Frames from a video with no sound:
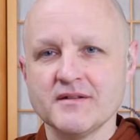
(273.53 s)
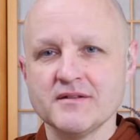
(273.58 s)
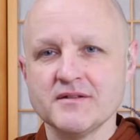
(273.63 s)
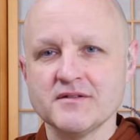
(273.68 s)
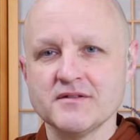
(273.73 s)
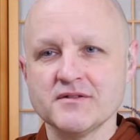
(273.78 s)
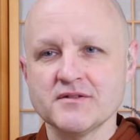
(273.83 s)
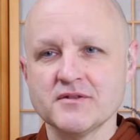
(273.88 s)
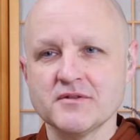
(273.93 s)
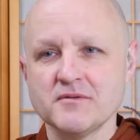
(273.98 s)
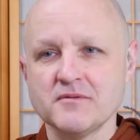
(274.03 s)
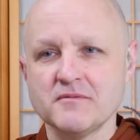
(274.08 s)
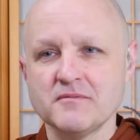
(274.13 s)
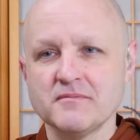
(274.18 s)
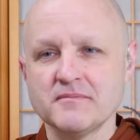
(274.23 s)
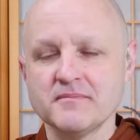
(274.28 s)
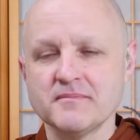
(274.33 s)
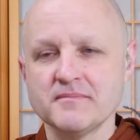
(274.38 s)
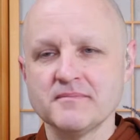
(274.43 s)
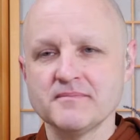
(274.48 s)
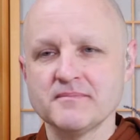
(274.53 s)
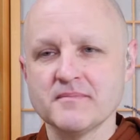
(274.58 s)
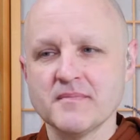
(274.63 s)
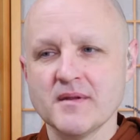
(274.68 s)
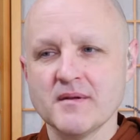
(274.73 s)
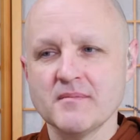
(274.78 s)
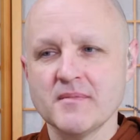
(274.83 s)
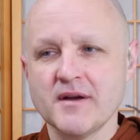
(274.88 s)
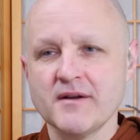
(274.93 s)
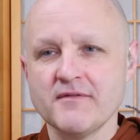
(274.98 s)
So
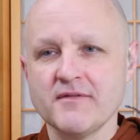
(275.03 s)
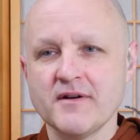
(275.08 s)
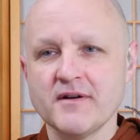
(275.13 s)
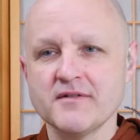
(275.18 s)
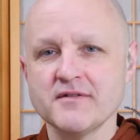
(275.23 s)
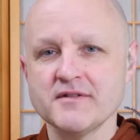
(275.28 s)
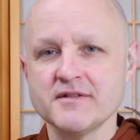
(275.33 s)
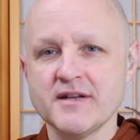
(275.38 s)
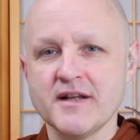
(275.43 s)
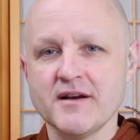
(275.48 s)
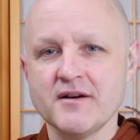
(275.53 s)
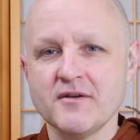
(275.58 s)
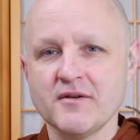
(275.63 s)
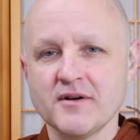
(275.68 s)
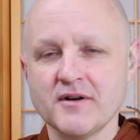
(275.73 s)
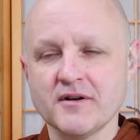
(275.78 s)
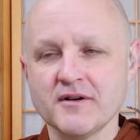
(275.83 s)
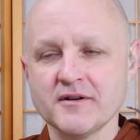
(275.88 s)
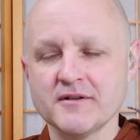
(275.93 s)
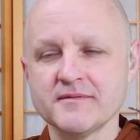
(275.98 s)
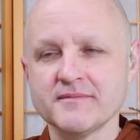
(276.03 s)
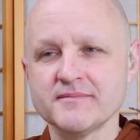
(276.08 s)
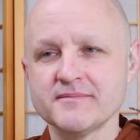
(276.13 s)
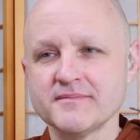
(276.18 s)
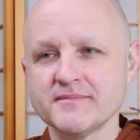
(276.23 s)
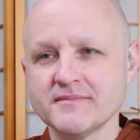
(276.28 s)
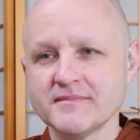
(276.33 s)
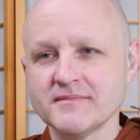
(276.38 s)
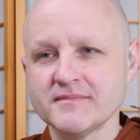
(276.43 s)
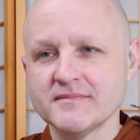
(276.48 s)
my fathers now are
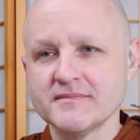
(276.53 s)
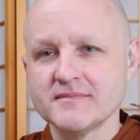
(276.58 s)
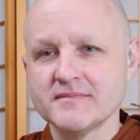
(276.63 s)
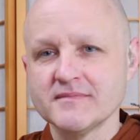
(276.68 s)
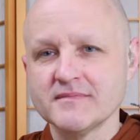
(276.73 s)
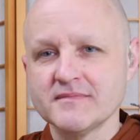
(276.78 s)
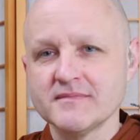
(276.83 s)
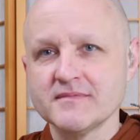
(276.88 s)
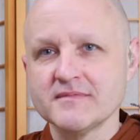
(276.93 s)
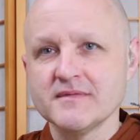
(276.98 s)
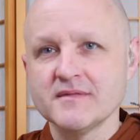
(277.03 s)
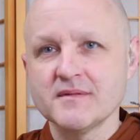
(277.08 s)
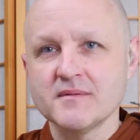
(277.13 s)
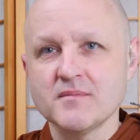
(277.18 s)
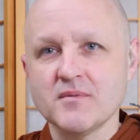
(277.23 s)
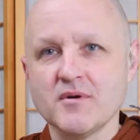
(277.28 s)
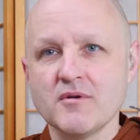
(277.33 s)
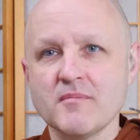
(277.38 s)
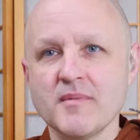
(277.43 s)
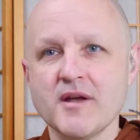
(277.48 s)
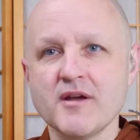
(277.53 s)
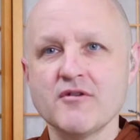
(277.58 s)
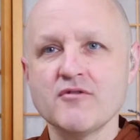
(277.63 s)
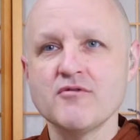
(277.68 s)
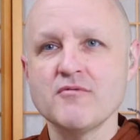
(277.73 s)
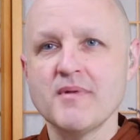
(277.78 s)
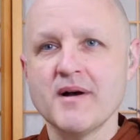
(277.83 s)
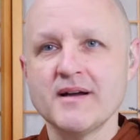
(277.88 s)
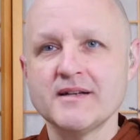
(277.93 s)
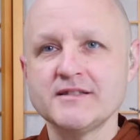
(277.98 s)
Pome
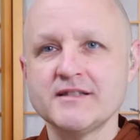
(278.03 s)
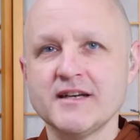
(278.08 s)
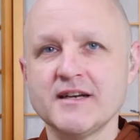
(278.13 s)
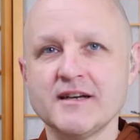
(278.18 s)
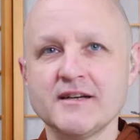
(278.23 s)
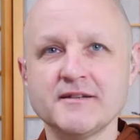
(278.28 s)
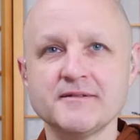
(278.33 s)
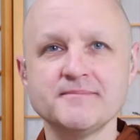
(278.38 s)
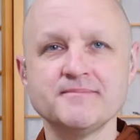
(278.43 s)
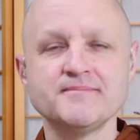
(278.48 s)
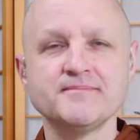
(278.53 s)
Krubachan,